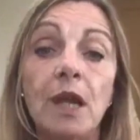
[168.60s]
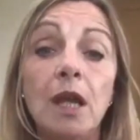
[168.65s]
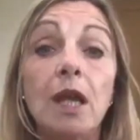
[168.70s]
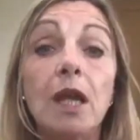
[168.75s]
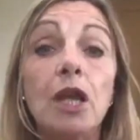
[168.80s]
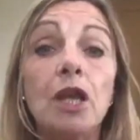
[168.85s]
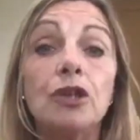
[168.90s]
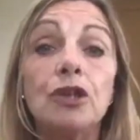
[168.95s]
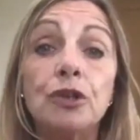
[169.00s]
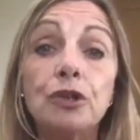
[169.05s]

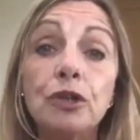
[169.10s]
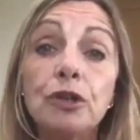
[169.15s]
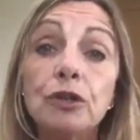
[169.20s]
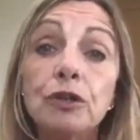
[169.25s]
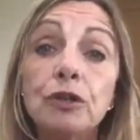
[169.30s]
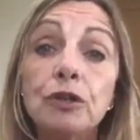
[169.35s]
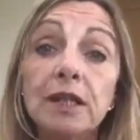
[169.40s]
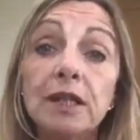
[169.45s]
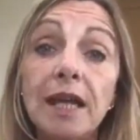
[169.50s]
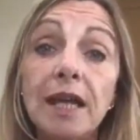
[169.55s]
So you
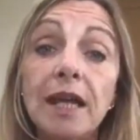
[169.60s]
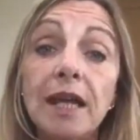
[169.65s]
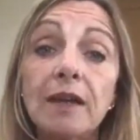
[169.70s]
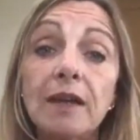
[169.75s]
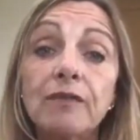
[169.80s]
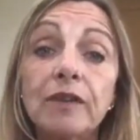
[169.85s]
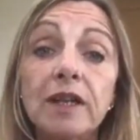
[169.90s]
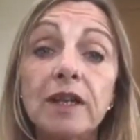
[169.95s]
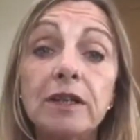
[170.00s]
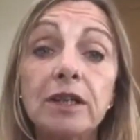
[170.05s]
can take
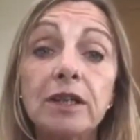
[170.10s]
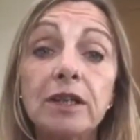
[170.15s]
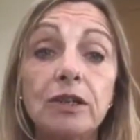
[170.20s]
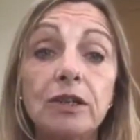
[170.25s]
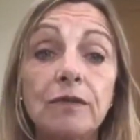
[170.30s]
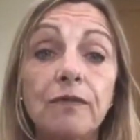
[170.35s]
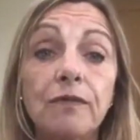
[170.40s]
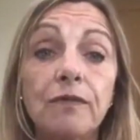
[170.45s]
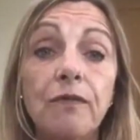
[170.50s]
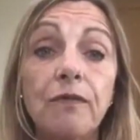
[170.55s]
advantage
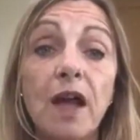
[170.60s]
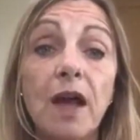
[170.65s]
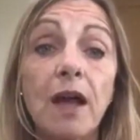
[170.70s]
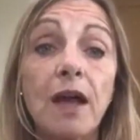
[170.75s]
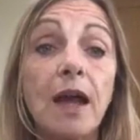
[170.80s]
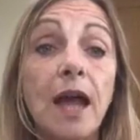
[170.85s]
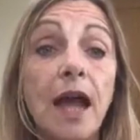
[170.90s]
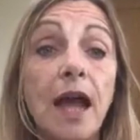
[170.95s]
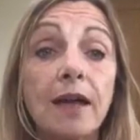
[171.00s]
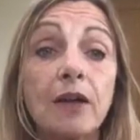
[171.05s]
of
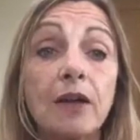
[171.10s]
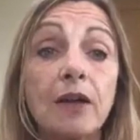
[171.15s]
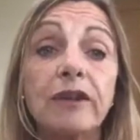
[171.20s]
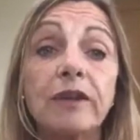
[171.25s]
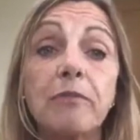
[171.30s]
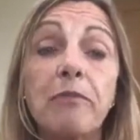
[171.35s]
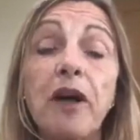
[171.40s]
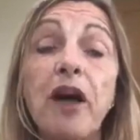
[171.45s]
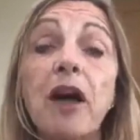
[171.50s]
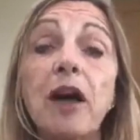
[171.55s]
anchoring
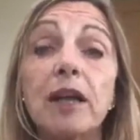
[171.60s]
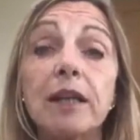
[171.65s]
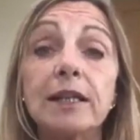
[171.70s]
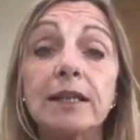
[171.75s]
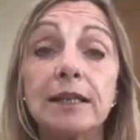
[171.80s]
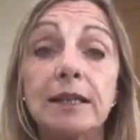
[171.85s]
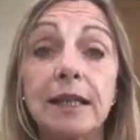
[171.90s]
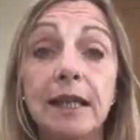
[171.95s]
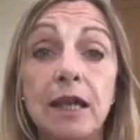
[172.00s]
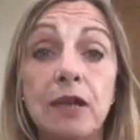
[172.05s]

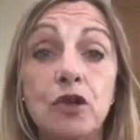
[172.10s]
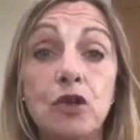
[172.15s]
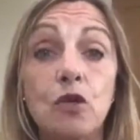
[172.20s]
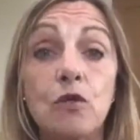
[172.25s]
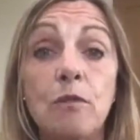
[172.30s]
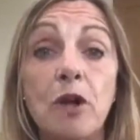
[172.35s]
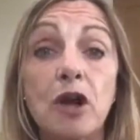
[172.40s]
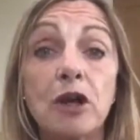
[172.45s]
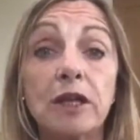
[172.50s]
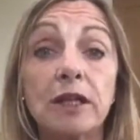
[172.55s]
bias in your
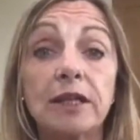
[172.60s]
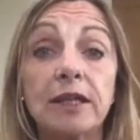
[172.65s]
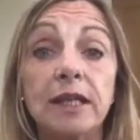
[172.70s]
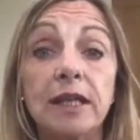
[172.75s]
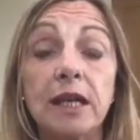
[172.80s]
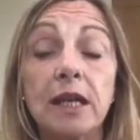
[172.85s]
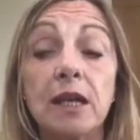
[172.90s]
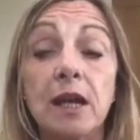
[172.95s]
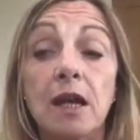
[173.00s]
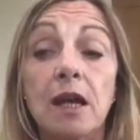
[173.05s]

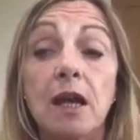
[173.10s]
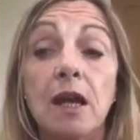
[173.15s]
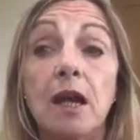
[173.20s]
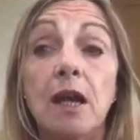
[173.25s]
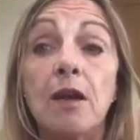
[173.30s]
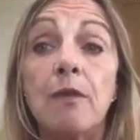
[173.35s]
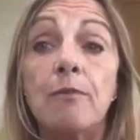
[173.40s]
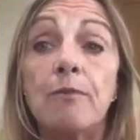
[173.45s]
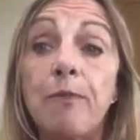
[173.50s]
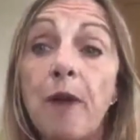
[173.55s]
marketing
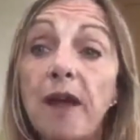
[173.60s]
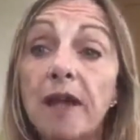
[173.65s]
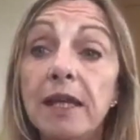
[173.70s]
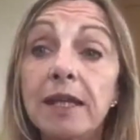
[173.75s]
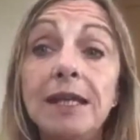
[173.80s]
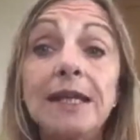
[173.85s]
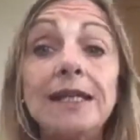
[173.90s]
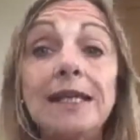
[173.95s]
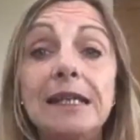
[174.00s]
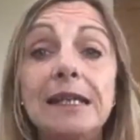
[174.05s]
by
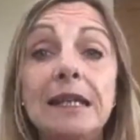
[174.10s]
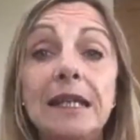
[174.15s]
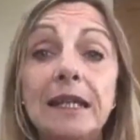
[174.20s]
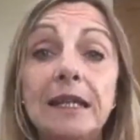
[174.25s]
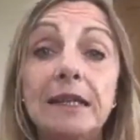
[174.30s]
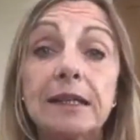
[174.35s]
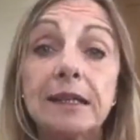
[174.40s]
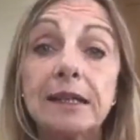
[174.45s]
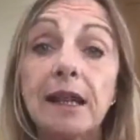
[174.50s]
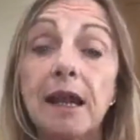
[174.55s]
easy
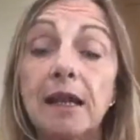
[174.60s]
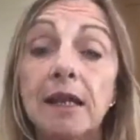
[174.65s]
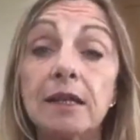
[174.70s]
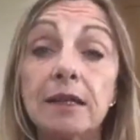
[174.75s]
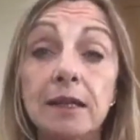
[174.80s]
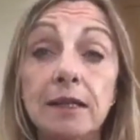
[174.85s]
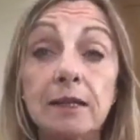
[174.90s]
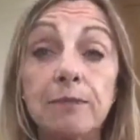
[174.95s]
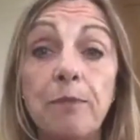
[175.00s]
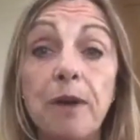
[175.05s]
things like
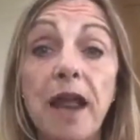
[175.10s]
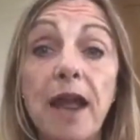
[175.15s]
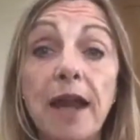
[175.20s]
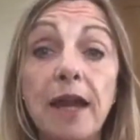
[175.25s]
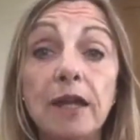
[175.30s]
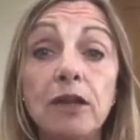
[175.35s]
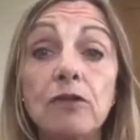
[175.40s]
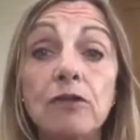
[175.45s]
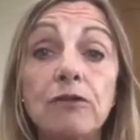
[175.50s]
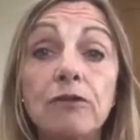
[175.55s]

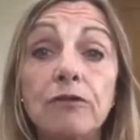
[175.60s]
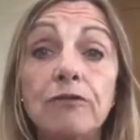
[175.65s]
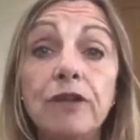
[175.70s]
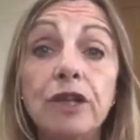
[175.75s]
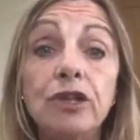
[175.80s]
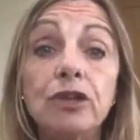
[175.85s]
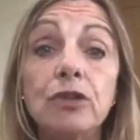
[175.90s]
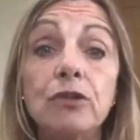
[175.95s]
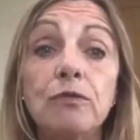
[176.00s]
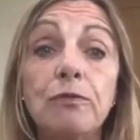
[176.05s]
displaying your
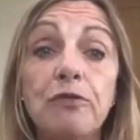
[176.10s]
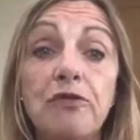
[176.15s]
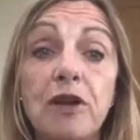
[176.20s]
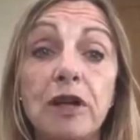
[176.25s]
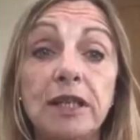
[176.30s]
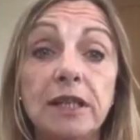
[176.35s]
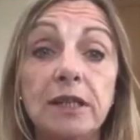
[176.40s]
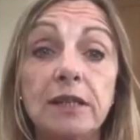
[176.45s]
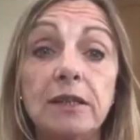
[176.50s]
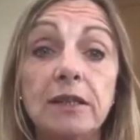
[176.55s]
original
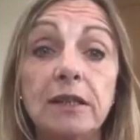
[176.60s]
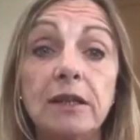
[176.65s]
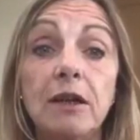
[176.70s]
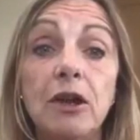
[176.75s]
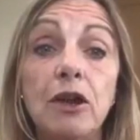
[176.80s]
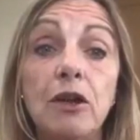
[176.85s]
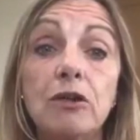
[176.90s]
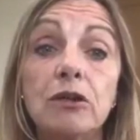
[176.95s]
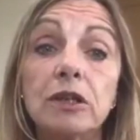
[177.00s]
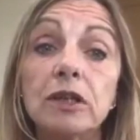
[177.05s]
prices
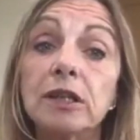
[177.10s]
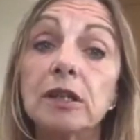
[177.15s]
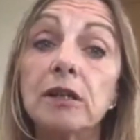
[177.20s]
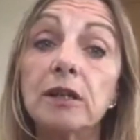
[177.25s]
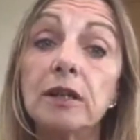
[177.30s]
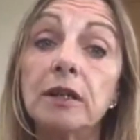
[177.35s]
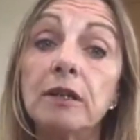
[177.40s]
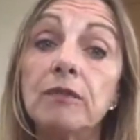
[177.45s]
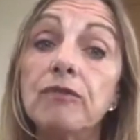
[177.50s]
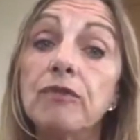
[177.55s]

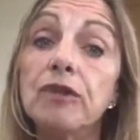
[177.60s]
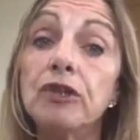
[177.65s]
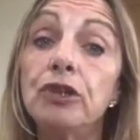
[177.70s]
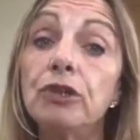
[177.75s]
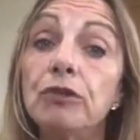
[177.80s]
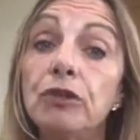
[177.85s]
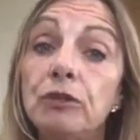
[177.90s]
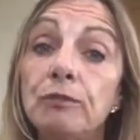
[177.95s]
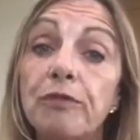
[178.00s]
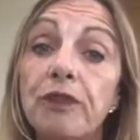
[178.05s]
alongside the
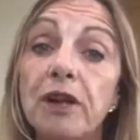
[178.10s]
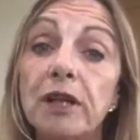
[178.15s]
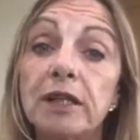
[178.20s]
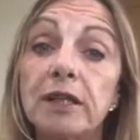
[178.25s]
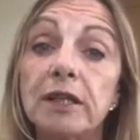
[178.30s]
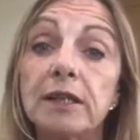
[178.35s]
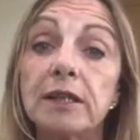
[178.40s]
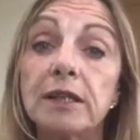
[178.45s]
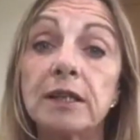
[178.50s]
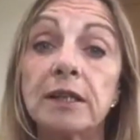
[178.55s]
reduced
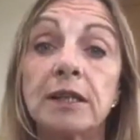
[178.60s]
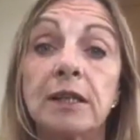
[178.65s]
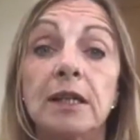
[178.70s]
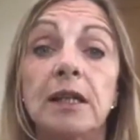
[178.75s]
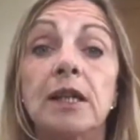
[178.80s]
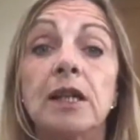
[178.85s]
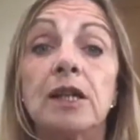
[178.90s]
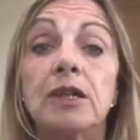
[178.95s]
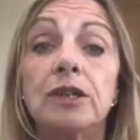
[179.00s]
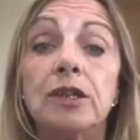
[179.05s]
prices.
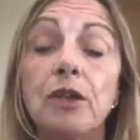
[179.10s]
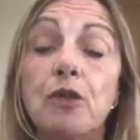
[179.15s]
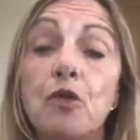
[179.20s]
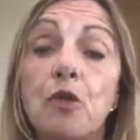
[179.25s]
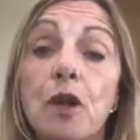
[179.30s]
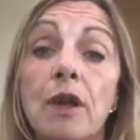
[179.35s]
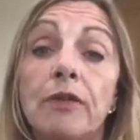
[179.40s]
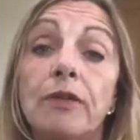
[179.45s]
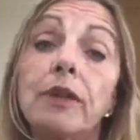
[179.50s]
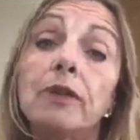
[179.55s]
So
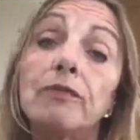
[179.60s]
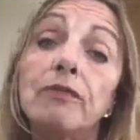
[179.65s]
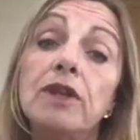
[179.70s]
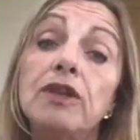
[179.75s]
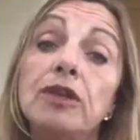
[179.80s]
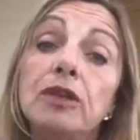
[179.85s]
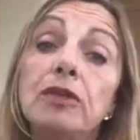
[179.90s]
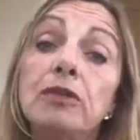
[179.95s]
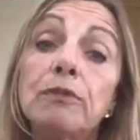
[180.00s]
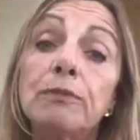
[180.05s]
the
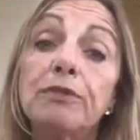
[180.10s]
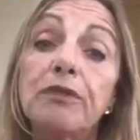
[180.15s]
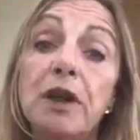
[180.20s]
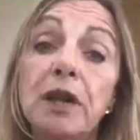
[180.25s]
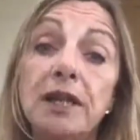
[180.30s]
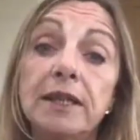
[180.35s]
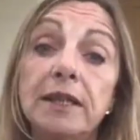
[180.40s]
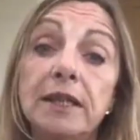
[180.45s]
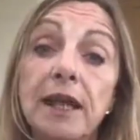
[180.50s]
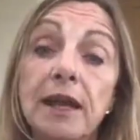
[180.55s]
original
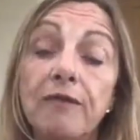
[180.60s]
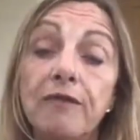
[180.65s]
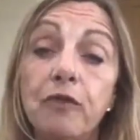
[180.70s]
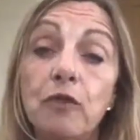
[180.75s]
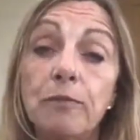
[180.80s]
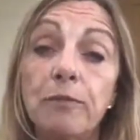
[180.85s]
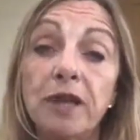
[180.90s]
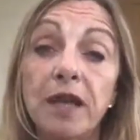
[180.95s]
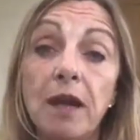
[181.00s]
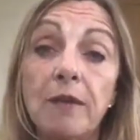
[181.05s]
price therefore
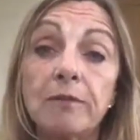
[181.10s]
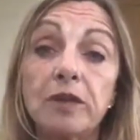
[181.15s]
becomes a